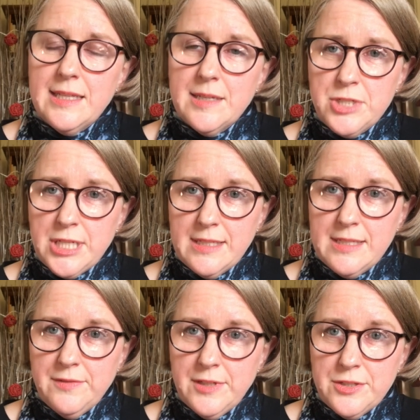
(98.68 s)
the
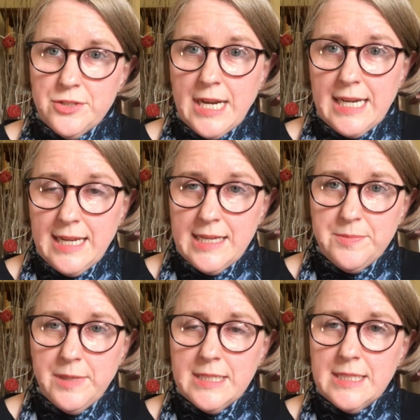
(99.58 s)
objective in Australia has
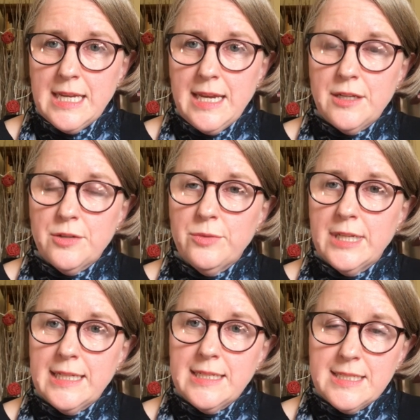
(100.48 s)
been to take a
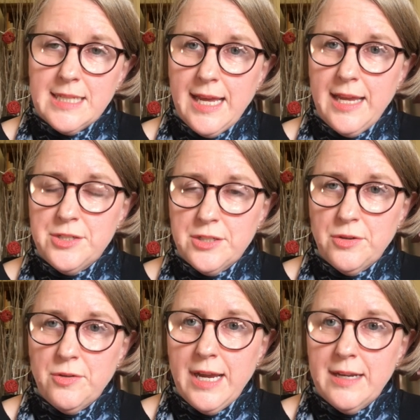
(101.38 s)
really staged and
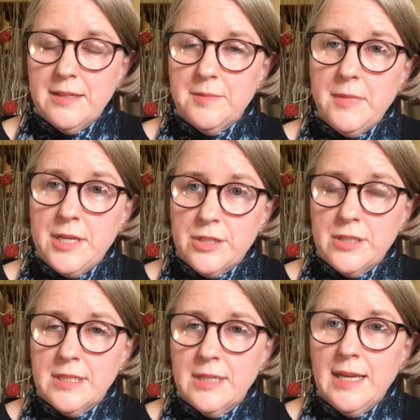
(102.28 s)
graded and
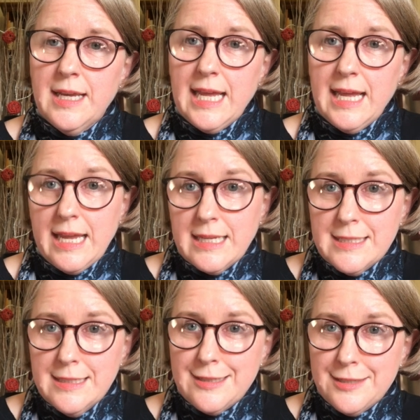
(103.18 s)
measured
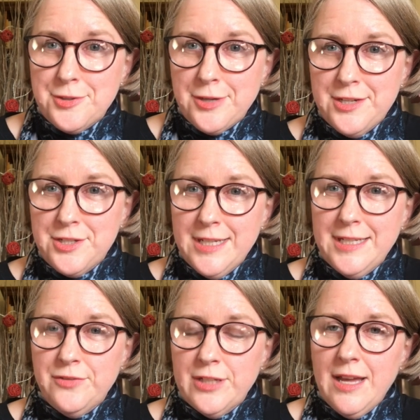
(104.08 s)
exit strategy,
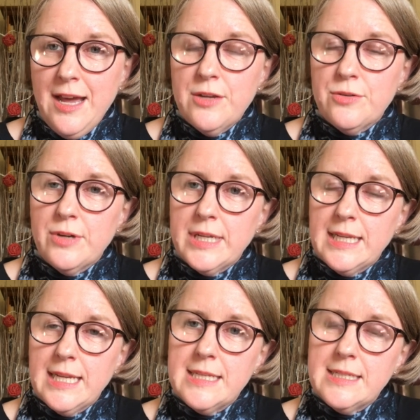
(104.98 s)
if you like, or in
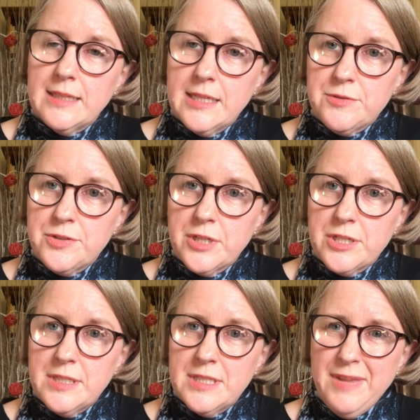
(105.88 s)
easing these
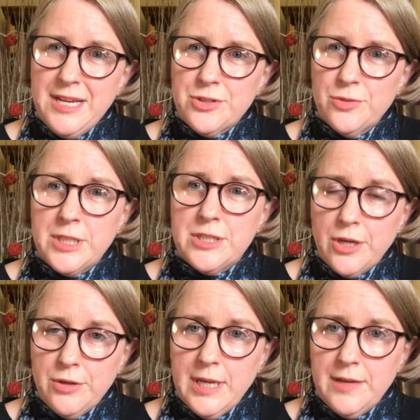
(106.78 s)
restrictions to make sure we
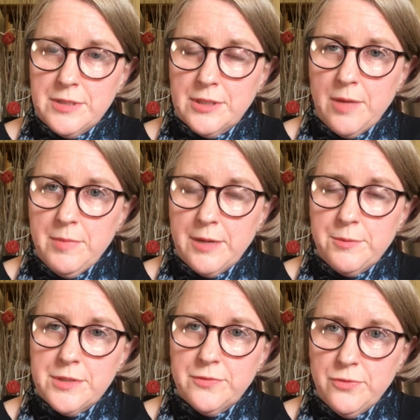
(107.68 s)
don't have to go
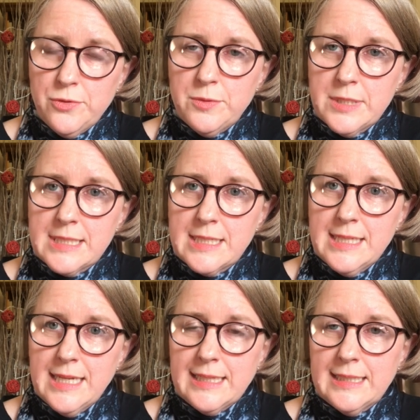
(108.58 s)
backwards and forwards, because
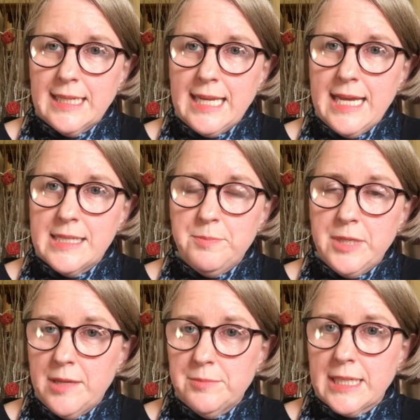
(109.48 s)
that clearly has
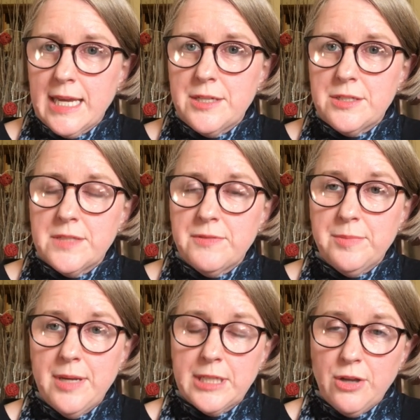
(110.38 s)
big implications for the
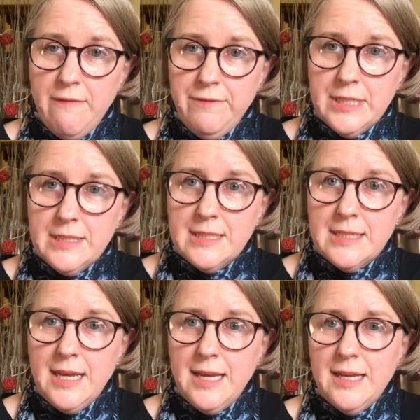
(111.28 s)
public confidence
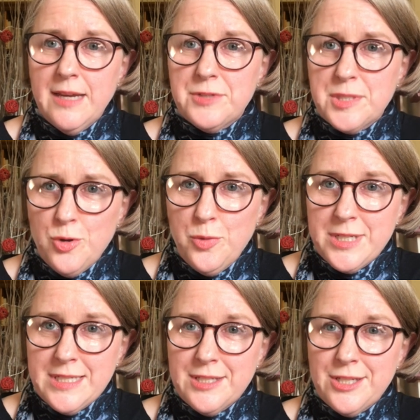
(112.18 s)
and for small
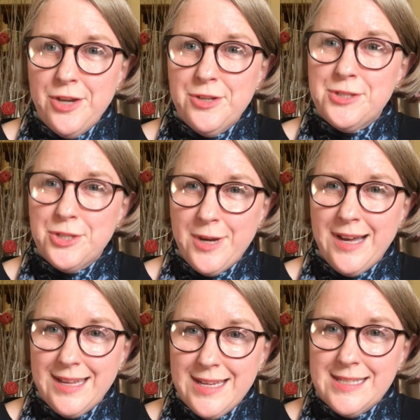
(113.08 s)
business owners who
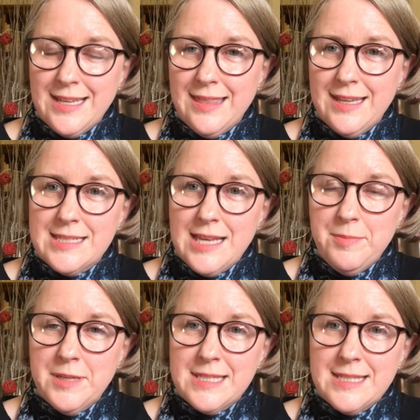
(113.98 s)
are easing things
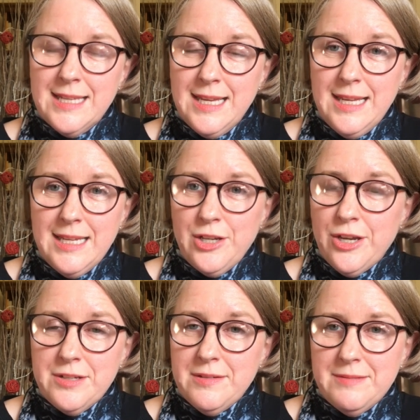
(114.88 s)
up. It's, you
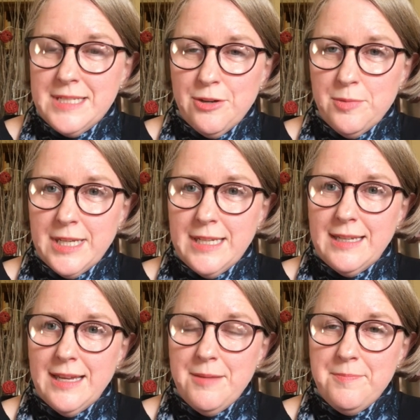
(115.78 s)
know,
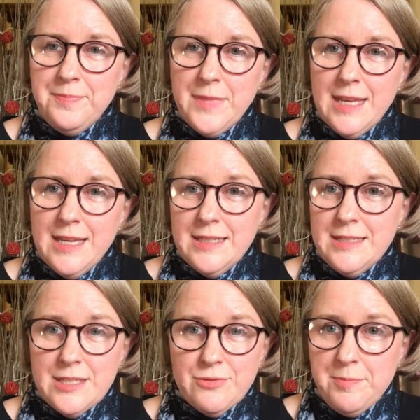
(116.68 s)
terribly
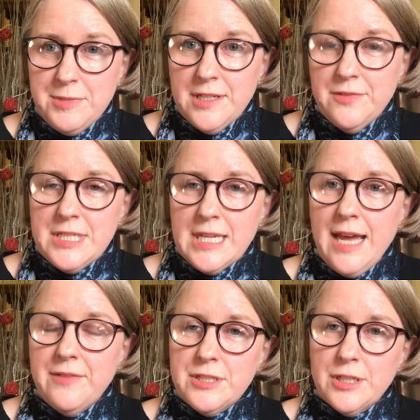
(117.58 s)
disruptive to
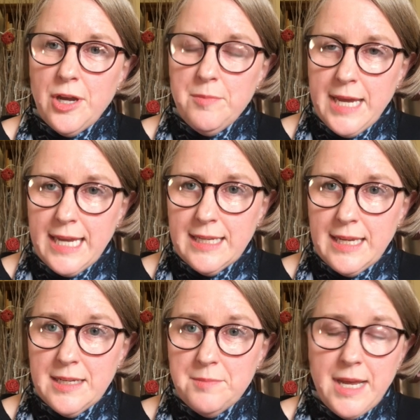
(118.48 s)
have to go back
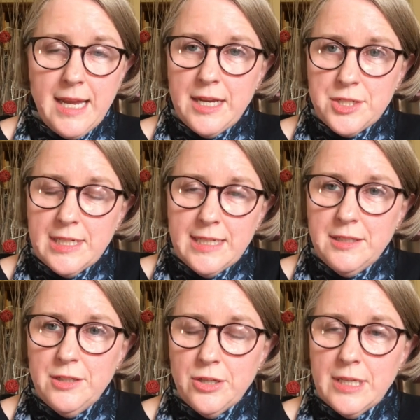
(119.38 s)
again and may actually,
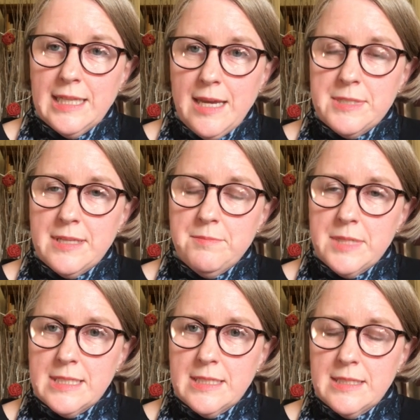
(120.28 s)
you know, collapse some
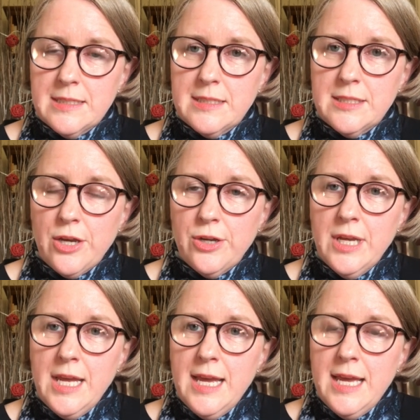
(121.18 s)
businesses. So
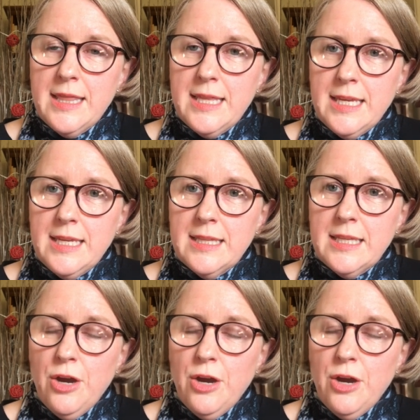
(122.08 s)
the